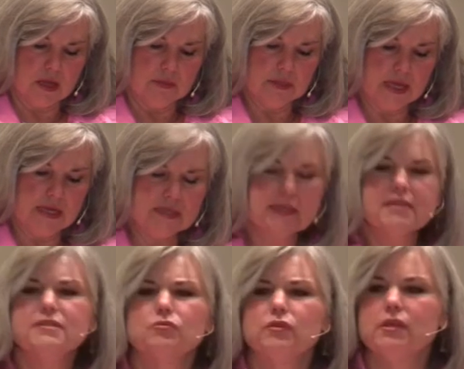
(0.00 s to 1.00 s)
But, ladies, it
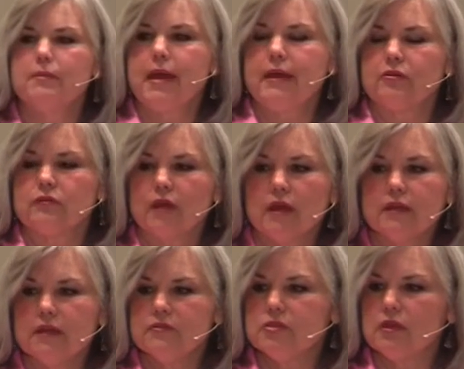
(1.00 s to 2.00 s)
doesn't really matter. If God
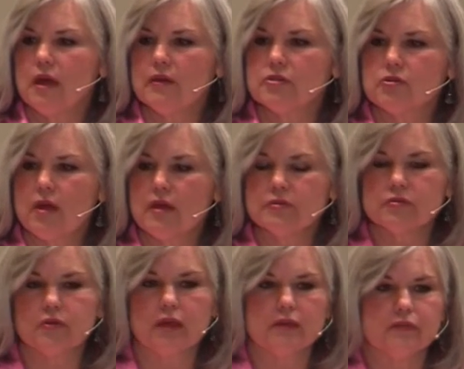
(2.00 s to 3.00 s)
gives you a lot of trials,
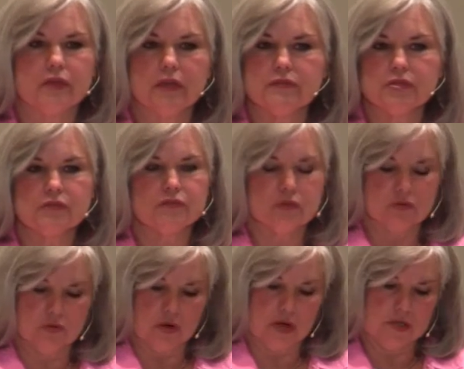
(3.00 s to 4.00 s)
great. If He gives you a
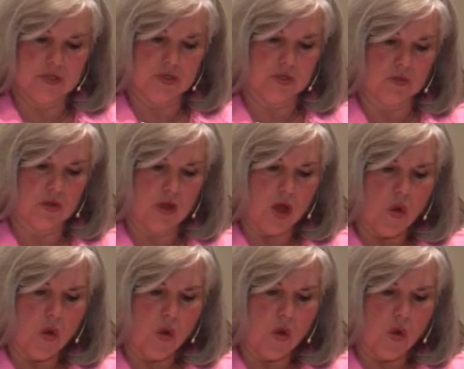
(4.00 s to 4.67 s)
few, great too.